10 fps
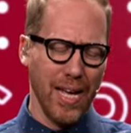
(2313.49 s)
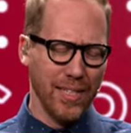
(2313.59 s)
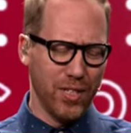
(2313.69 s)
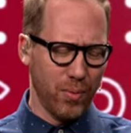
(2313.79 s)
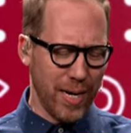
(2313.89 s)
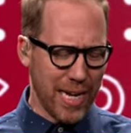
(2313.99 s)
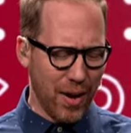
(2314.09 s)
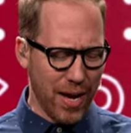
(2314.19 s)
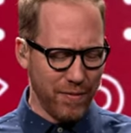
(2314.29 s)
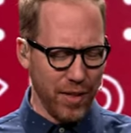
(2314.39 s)
And so, right
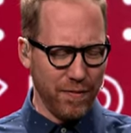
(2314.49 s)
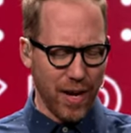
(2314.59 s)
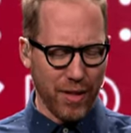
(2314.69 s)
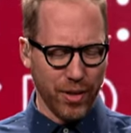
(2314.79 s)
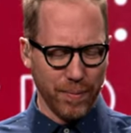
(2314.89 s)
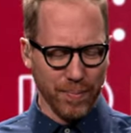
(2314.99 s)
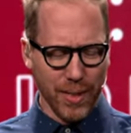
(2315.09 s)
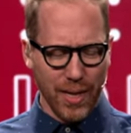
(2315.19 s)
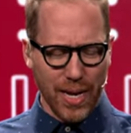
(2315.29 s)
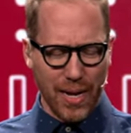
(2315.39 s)
now, Heavenly Father,
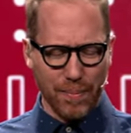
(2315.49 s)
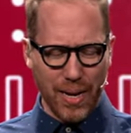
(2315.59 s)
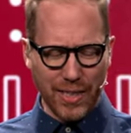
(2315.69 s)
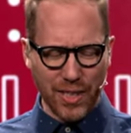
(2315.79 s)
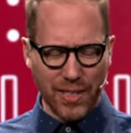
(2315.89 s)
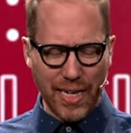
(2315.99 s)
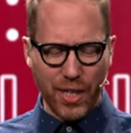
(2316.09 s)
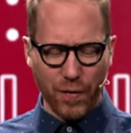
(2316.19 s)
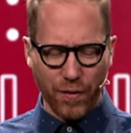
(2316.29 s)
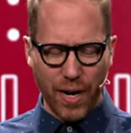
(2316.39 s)
um, I just
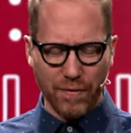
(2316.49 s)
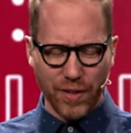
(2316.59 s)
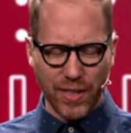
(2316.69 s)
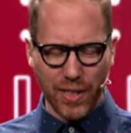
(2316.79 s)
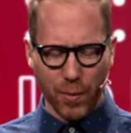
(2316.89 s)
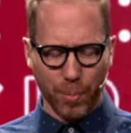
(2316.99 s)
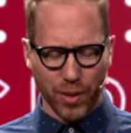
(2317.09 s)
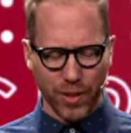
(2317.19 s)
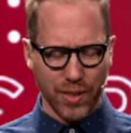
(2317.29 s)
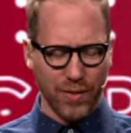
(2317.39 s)
thank you for every single
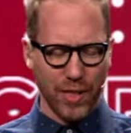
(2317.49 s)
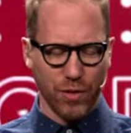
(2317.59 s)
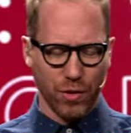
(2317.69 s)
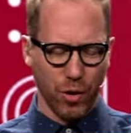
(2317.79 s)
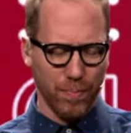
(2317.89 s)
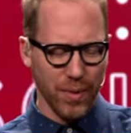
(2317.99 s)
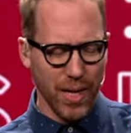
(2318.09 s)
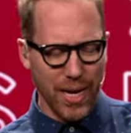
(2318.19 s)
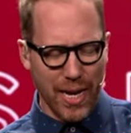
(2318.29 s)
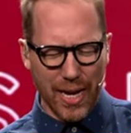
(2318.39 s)
person in this room.
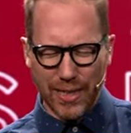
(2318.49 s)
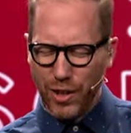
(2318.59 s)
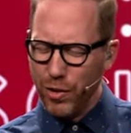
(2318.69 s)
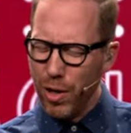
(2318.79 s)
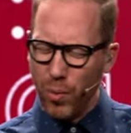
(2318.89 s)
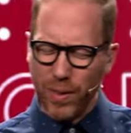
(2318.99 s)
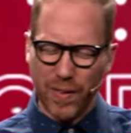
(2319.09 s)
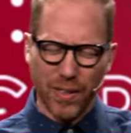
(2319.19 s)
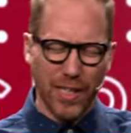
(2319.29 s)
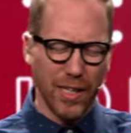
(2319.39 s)
And you know what
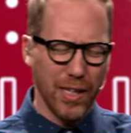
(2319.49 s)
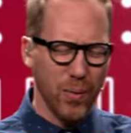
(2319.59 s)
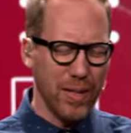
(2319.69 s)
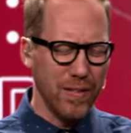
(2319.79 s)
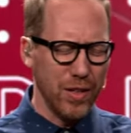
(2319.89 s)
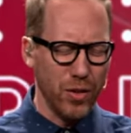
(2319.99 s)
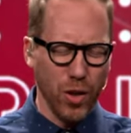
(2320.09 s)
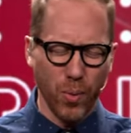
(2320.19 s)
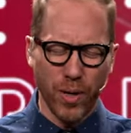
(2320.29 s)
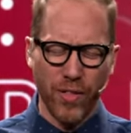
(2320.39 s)
they're dealing with, and you
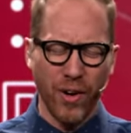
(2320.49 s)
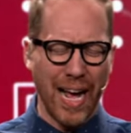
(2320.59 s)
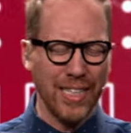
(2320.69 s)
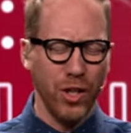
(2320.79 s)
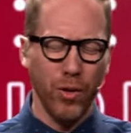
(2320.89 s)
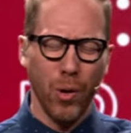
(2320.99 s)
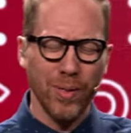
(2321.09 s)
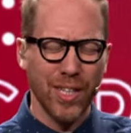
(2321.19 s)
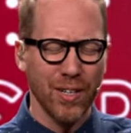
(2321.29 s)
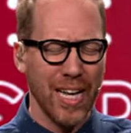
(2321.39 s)
know where they're at, you know
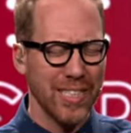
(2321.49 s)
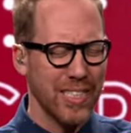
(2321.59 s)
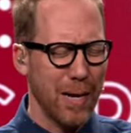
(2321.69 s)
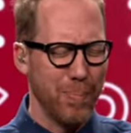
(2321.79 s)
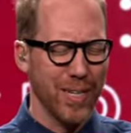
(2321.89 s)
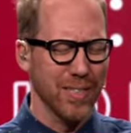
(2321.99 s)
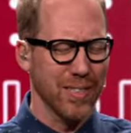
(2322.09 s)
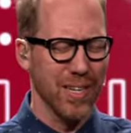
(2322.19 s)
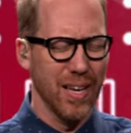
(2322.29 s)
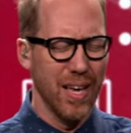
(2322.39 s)
what their next step
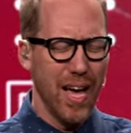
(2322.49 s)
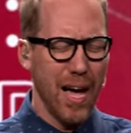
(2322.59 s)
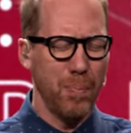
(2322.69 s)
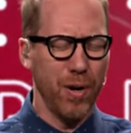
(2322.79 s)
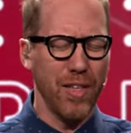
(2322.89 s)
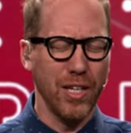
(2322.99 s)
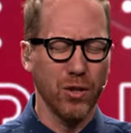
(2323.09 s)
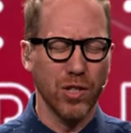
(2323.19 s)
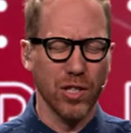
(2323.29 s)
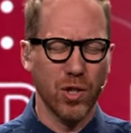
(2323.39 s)
is. I pray that
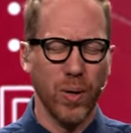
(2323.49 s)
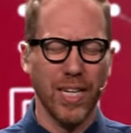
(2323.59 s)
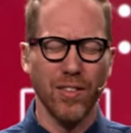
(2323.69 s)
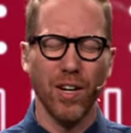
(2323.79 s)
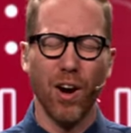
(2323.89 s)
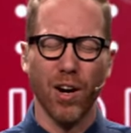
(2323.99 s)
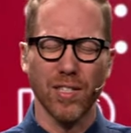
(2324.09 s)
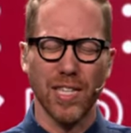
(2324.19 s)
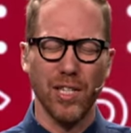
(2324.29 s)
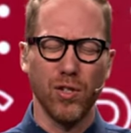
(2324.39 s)
you would just quicken their
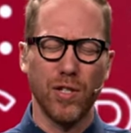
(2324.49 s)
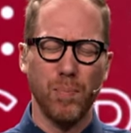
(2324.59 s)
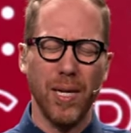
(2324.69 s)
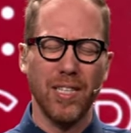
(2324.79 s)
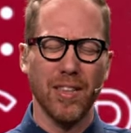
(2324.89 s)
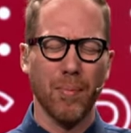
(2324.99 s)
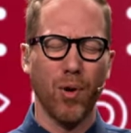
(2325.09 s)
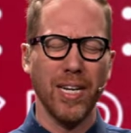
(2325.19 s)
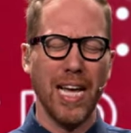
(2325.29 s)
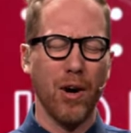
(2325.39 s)
hearts, that you'd speak to them
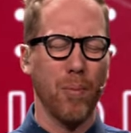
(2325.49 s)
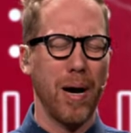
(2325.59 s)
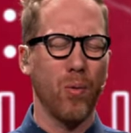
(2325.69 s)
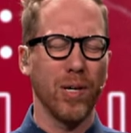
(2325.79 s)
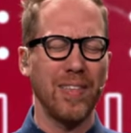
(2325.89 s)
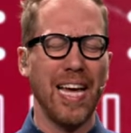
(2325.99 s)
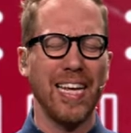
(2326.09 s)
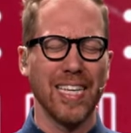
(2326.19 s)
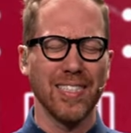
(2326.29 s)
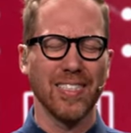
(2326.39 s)
right now about what that
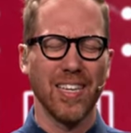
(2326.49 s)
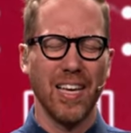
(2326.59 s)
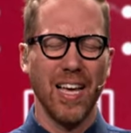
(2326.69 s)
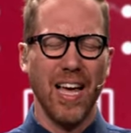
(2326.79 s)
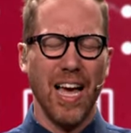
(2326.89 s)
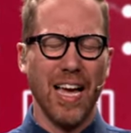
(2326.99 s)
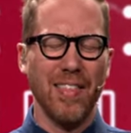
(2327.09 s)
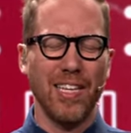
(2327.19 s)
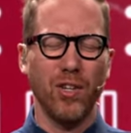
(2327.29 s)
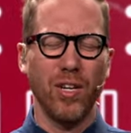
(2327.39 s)
is,
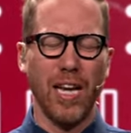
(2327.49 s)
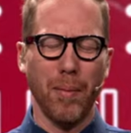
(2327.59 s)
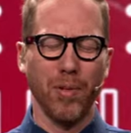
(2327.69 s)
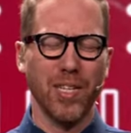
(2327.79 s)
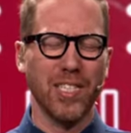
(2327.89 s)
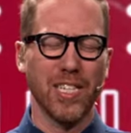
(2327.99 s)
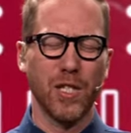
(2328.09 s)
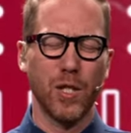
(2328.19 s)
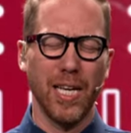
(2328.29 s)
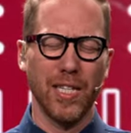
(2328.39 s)
and that you'd enable us
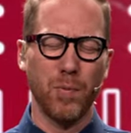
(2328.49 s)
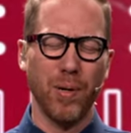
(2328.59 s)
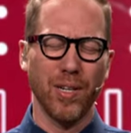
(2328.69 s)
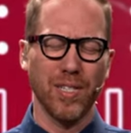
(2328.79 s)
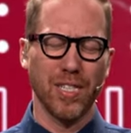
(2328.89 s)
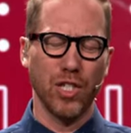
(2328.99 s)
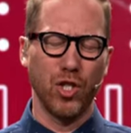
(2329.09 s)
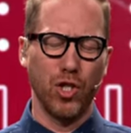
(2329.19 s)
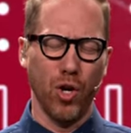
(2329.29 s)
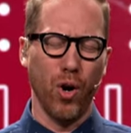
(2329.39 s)
to experience the
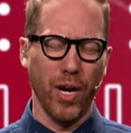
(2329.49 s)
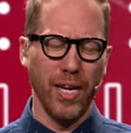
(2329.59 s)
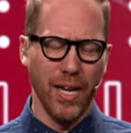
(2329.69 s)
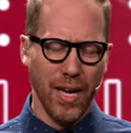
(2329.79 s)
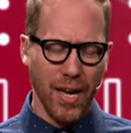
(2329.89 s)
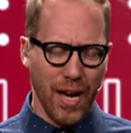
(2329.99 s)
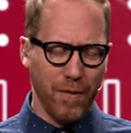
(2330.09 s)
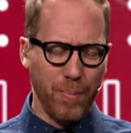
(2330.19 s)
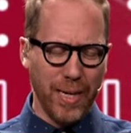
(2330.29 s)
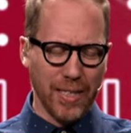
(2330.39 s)
joy
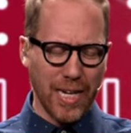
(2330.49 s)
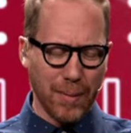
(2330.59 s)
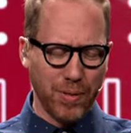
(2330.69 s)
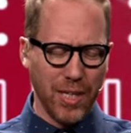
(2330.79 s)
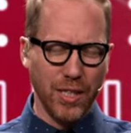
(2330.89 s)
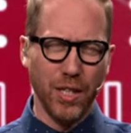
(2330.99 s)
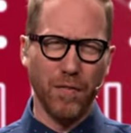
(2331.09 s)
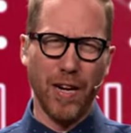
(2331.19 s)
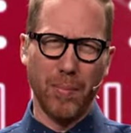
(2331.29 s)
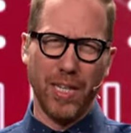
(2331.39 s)
of being adopted into your
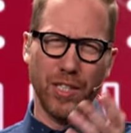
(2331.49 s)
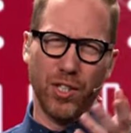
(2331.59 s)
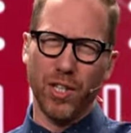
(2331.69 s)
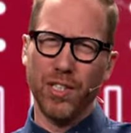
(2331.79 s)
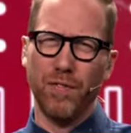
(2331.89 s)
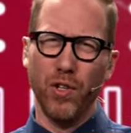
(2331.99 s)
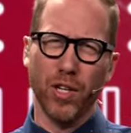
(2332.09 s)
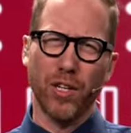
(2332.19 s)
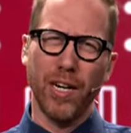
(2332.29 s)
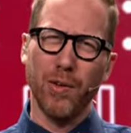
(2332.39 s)
family and church. If
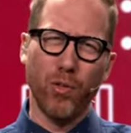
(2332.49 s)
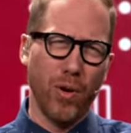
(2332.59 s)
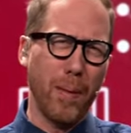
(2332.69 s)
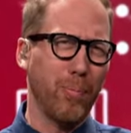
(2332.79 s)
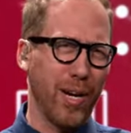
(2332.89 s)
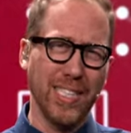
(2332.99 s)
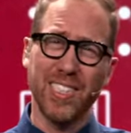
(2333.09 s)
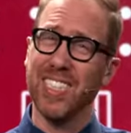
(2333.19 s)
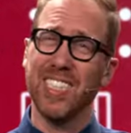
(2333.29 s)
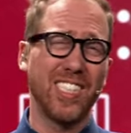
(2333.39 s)
you're agreeing with what I'm praying,
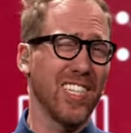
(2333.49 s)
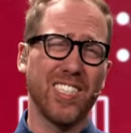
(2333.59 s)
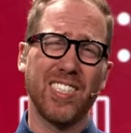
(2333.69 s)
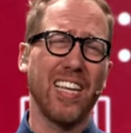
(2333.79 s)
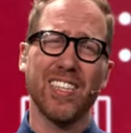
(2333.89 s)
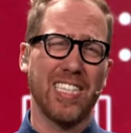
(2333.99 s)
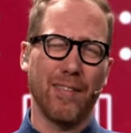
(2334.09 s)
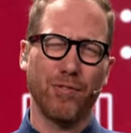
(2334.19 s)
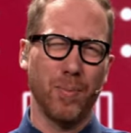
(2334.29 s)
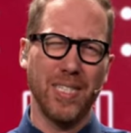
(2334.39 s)
then just say this
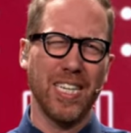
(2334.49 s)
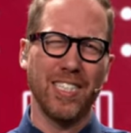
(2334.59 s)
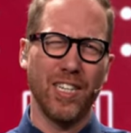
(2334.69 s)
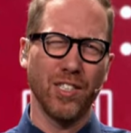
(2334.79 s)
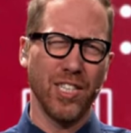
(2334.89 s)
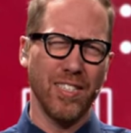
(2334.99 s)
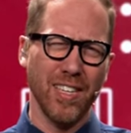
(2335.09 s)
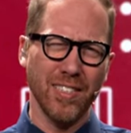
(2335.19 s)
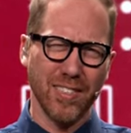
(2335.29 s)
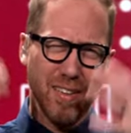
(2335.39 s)
after me. Say, Dear
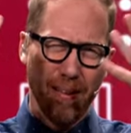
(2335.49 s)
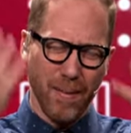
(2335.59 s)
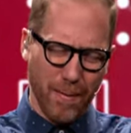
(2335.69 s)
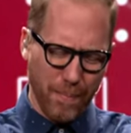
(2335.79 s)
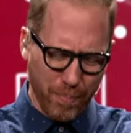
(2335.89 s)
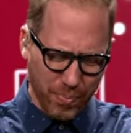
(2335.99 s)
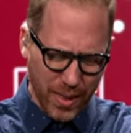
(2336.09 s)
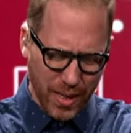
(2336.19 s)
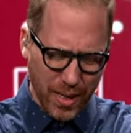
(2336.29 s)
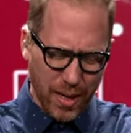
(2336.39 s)
Jesus,
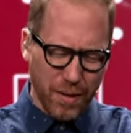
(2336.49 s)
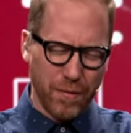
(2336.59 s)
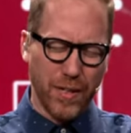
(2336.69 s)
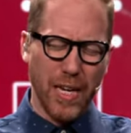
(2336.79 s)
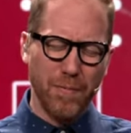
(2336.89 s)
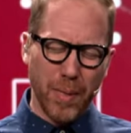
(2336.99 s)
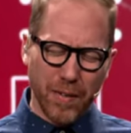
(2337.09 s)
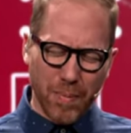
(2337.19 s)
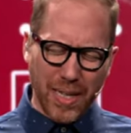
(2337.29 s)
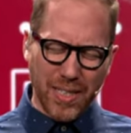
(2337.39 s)
forgive me
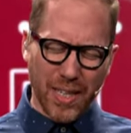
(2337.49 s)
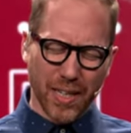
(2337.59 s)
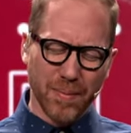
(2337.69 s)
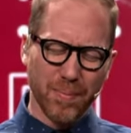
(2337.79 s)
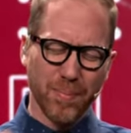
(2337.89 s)
of my sin,